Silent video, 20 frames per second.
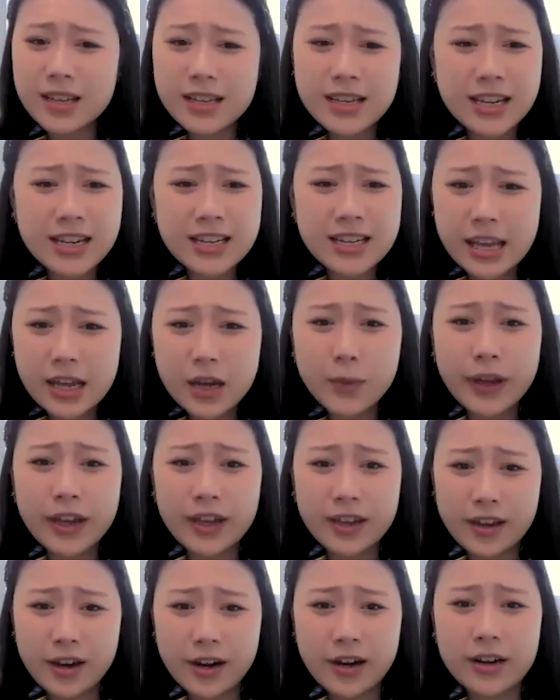The key
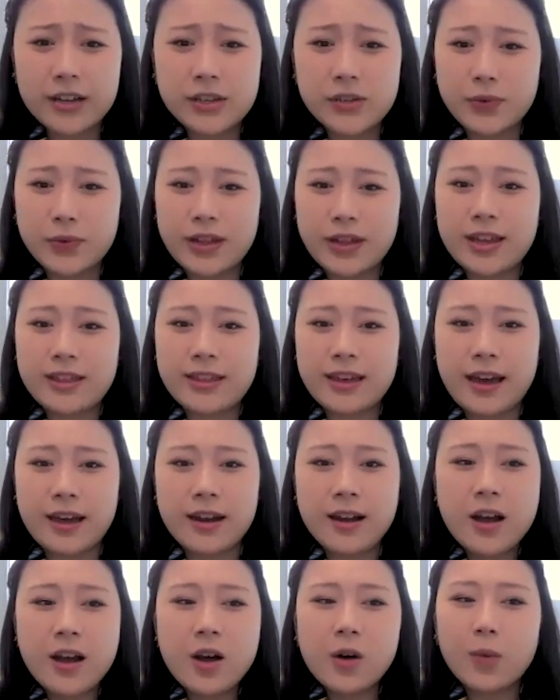takeaway here is really
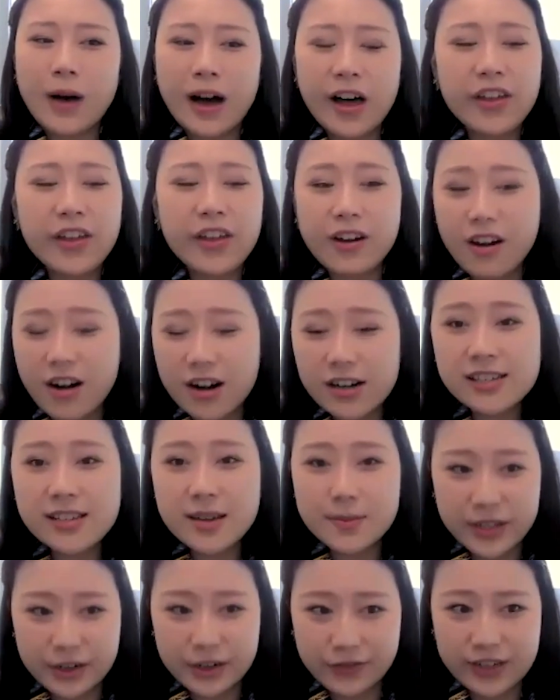that while there are
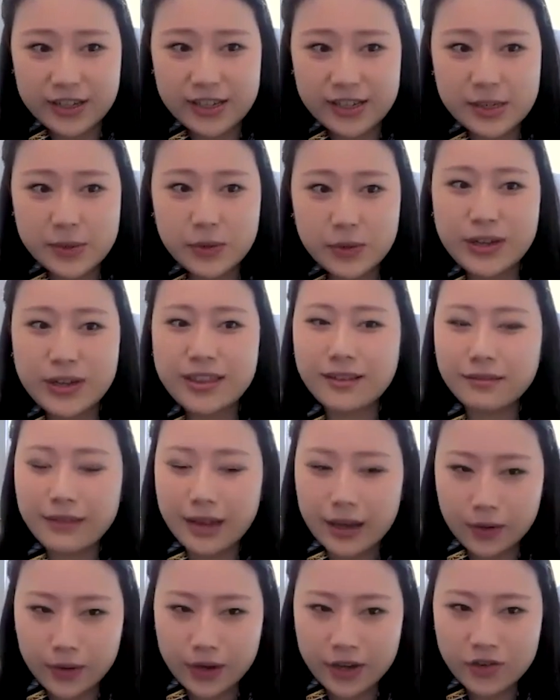some differences between the
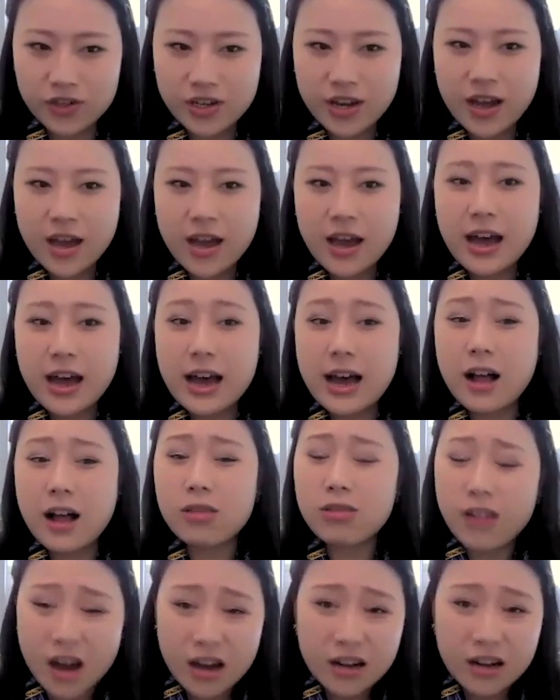language,
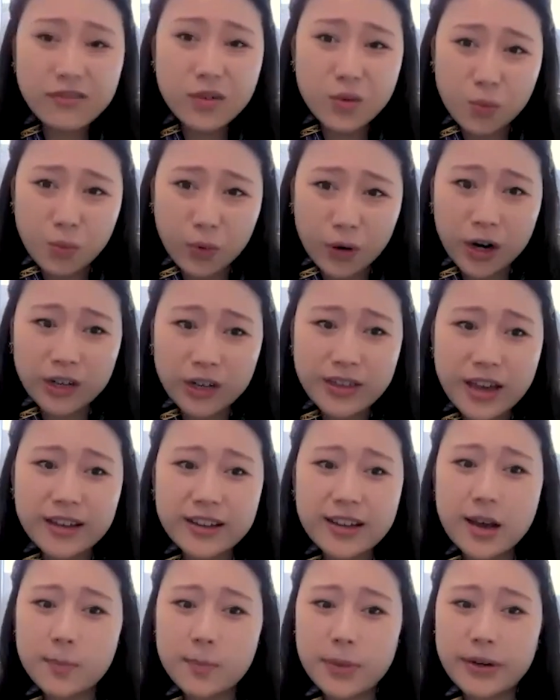a lot of the work
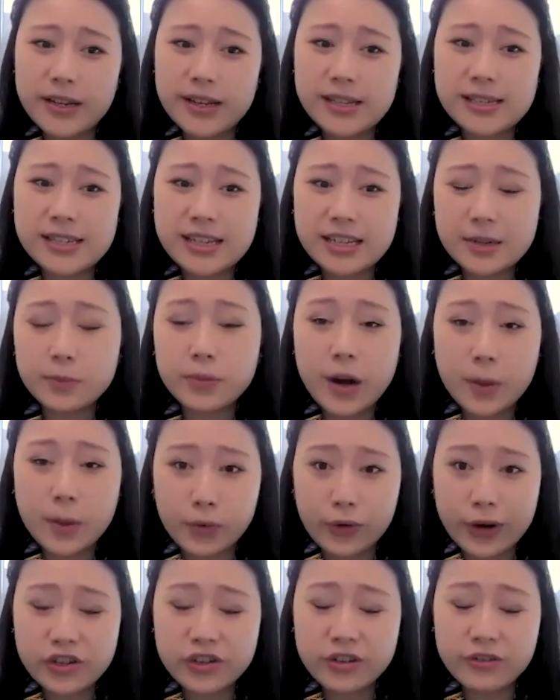that companies did in
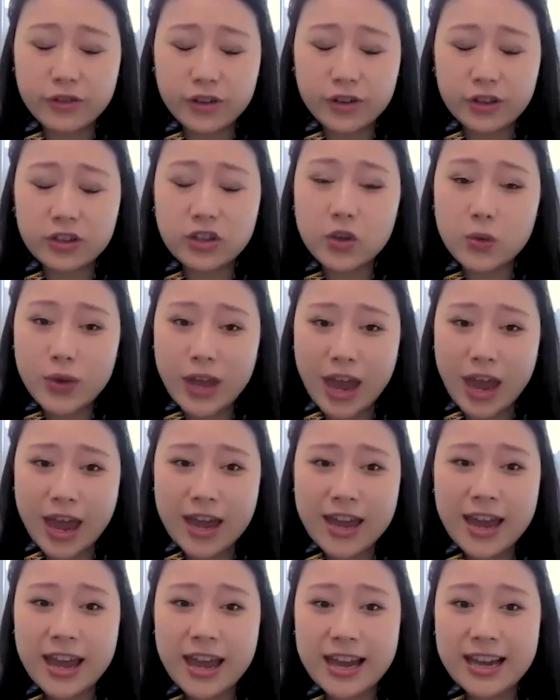preparation for the
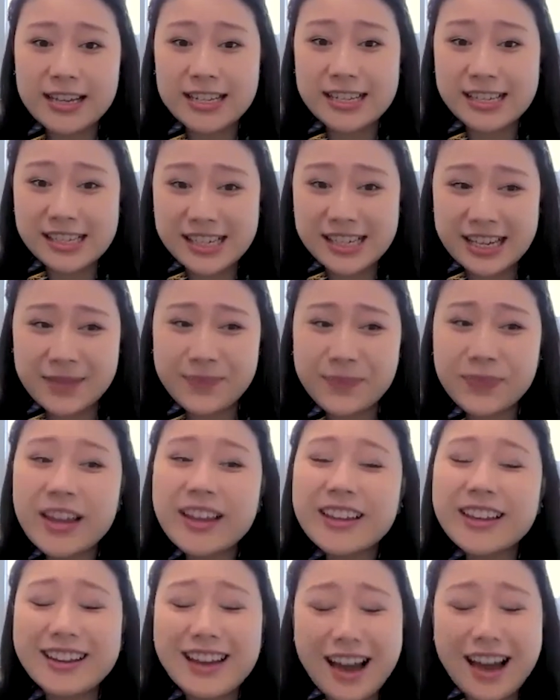UK
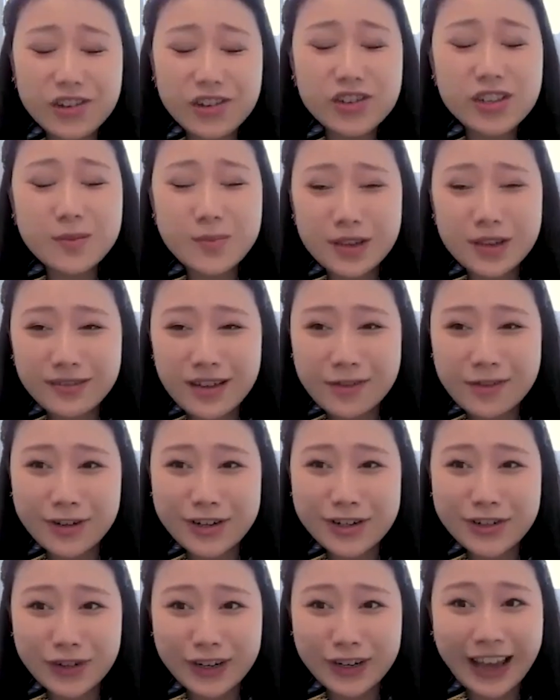AADC can actually be
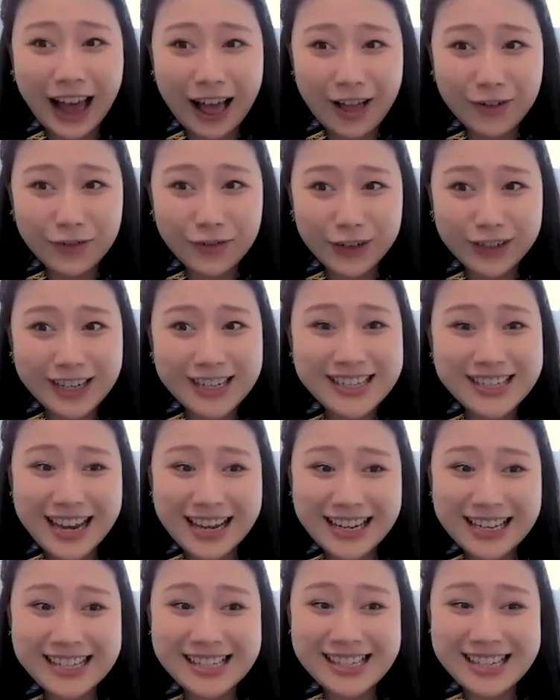leveraged for California's
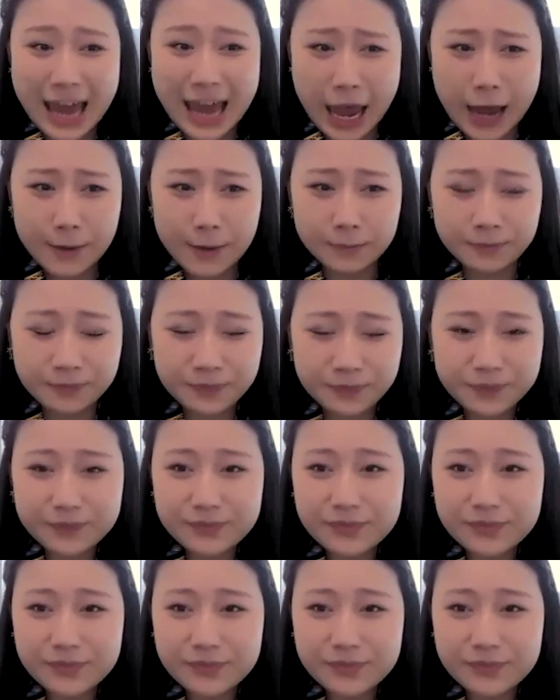ADCA.